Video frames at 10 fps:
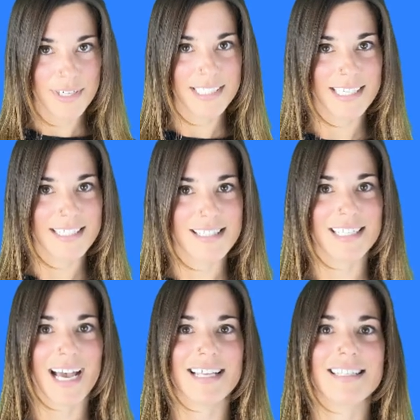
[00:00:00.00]
many days the
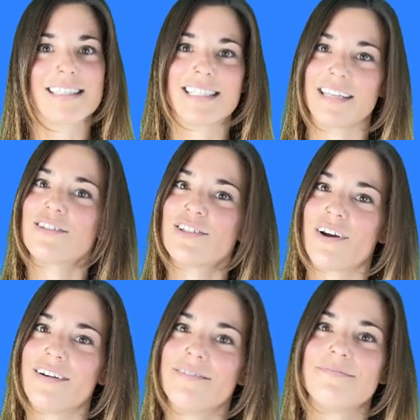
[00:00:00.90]
task is set to
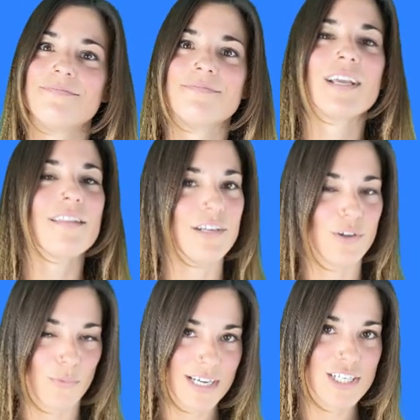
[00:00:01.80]
start, the
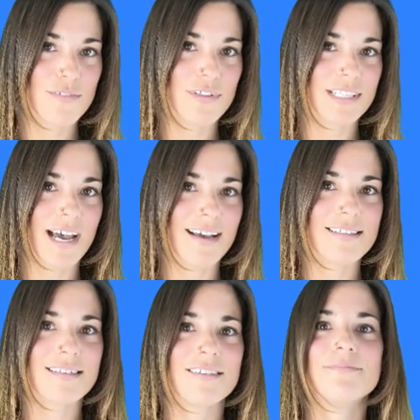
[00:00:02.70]
duration of the
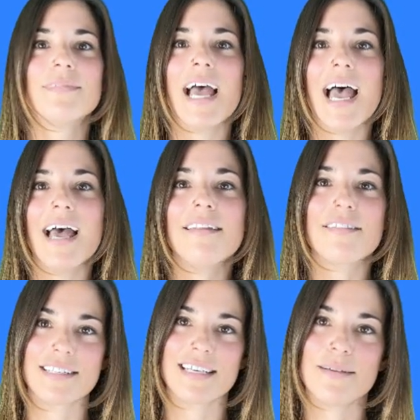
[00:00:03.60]
task, and
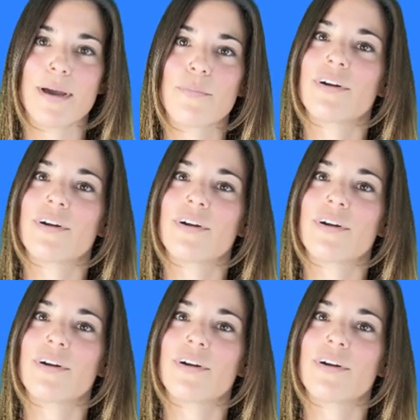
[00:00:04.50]
the team member